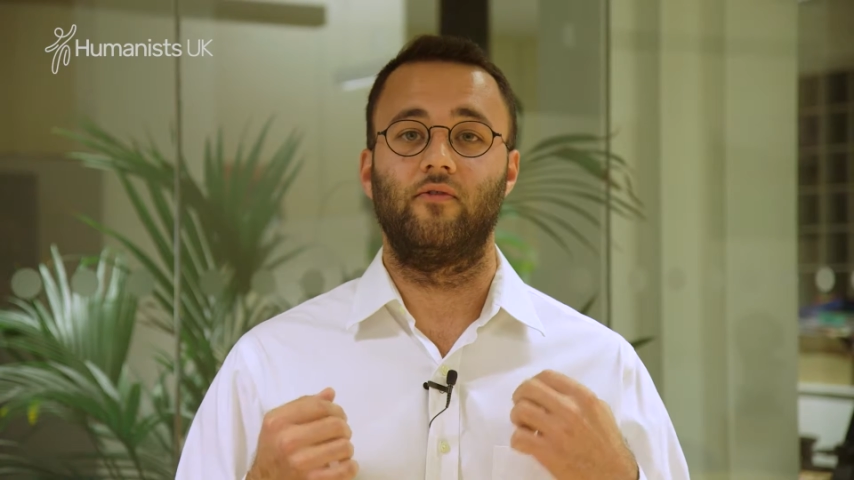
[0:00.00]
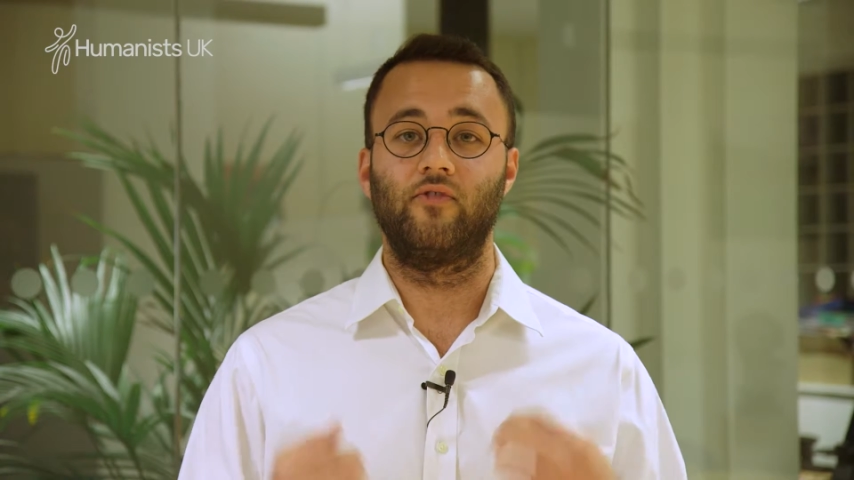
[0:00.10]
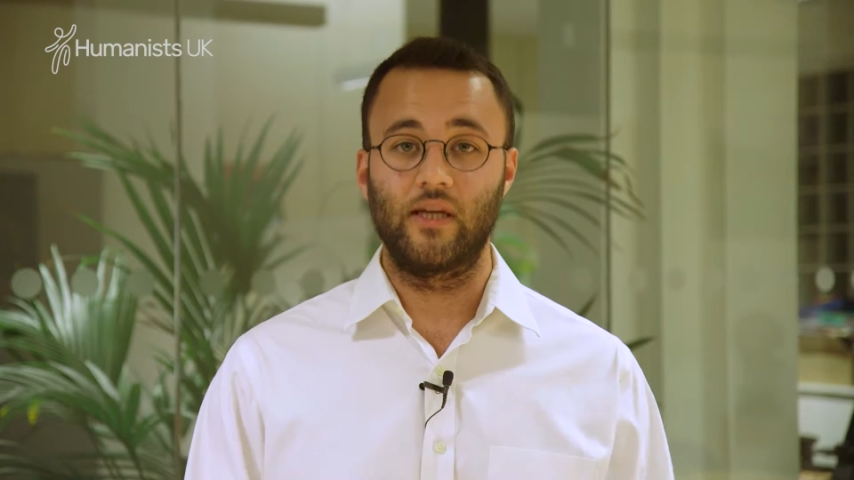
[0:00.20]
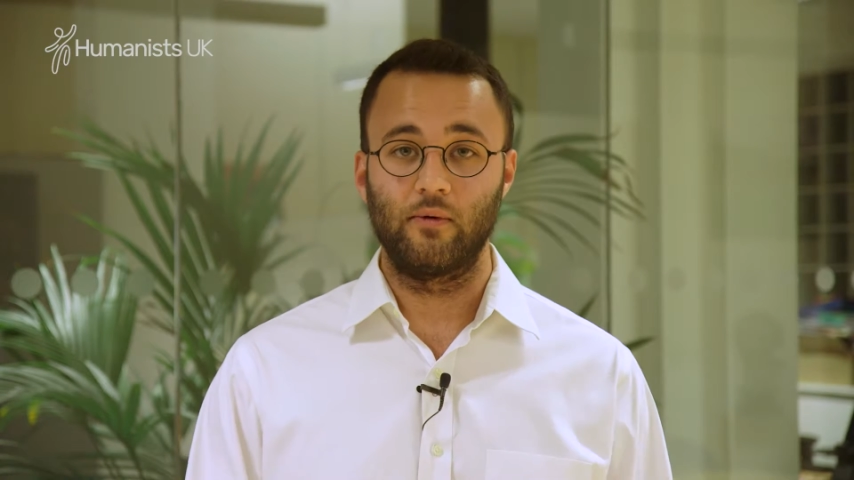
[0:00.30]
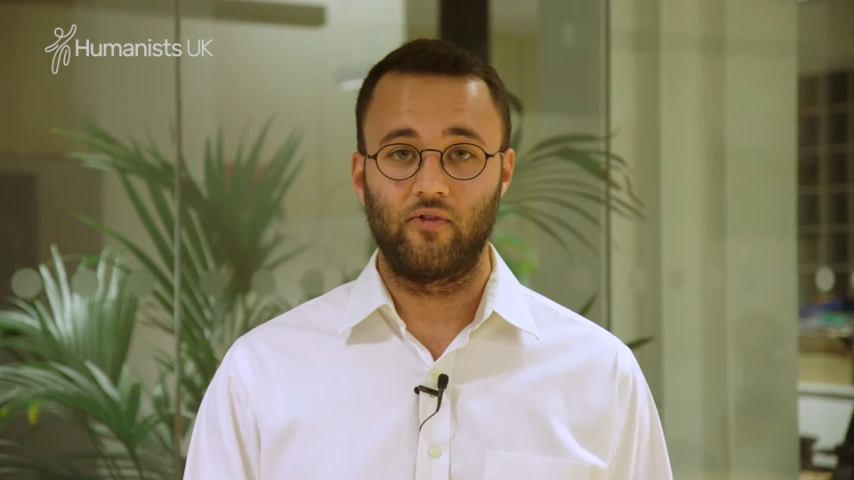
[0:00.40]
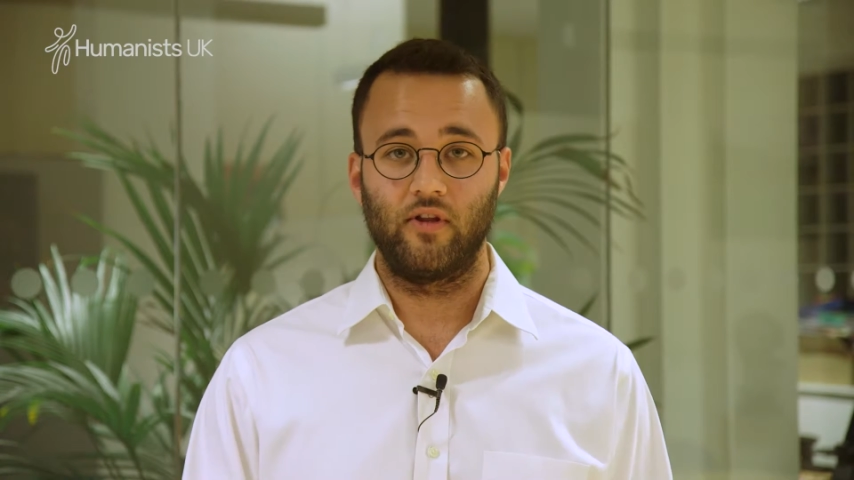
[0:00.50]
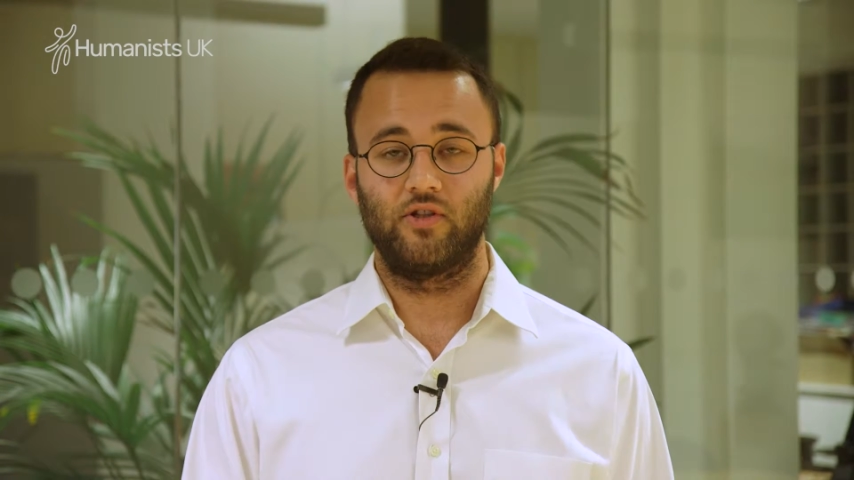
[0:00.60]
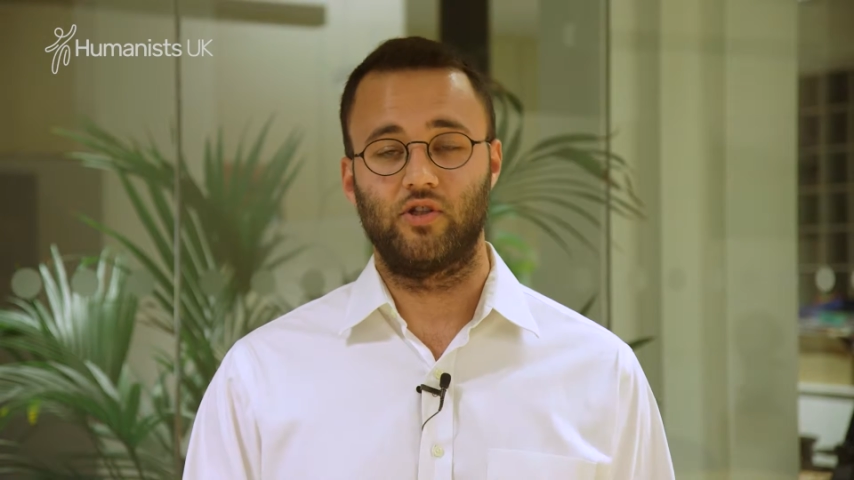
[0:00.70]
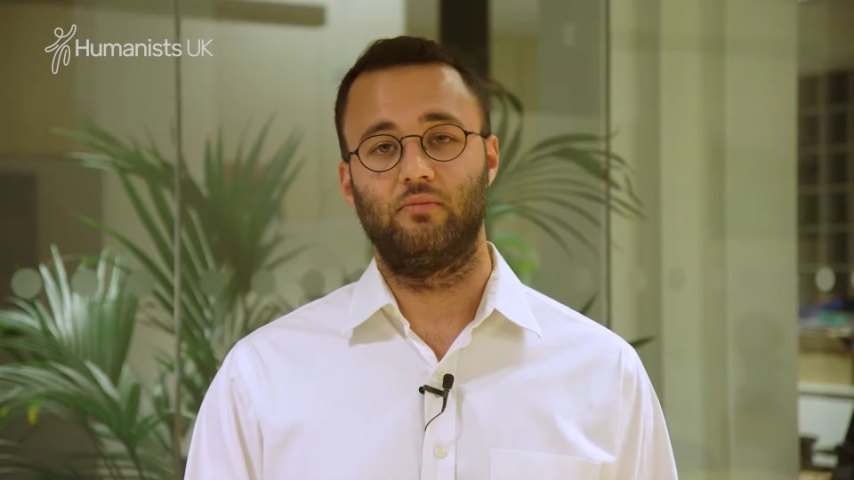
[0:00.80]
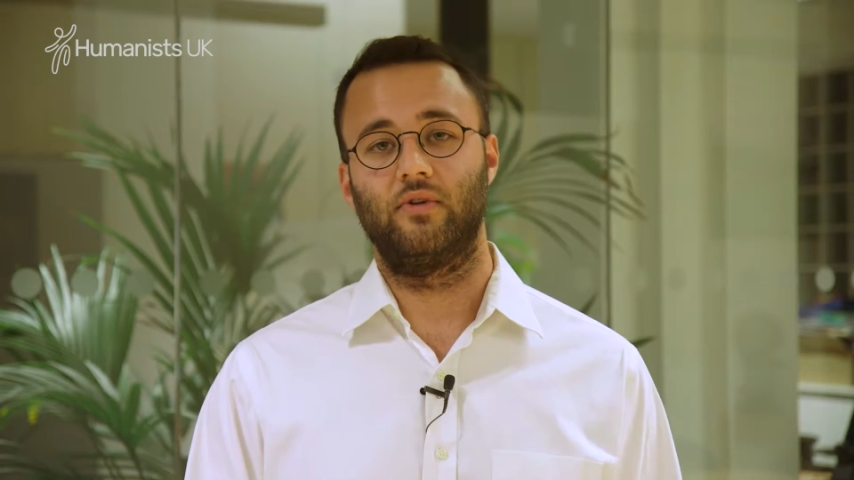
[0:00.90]
freedom of
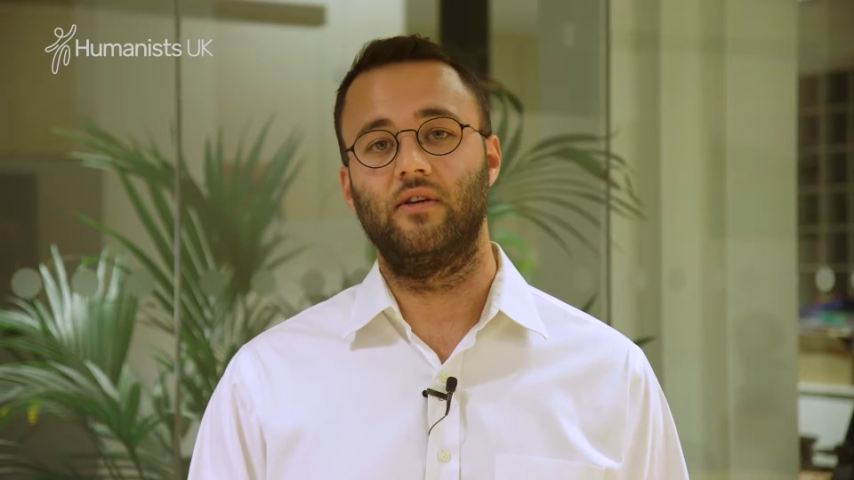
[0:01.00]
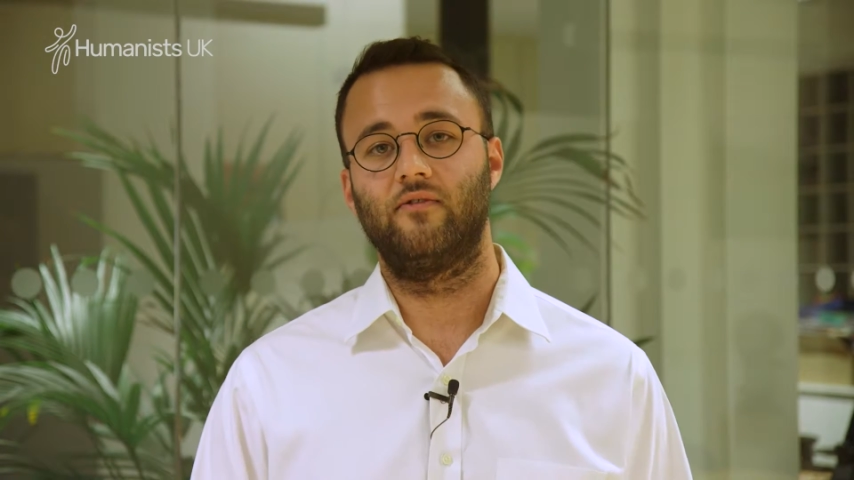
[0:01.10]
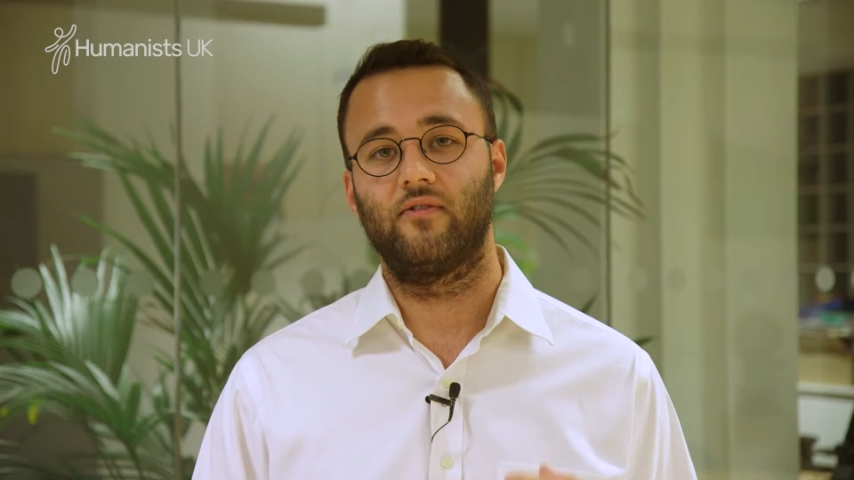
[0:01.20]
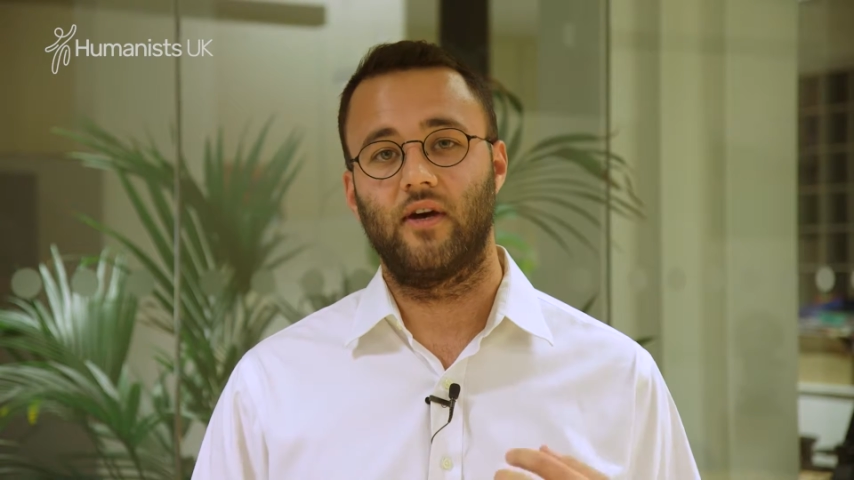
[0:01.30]
religion and belief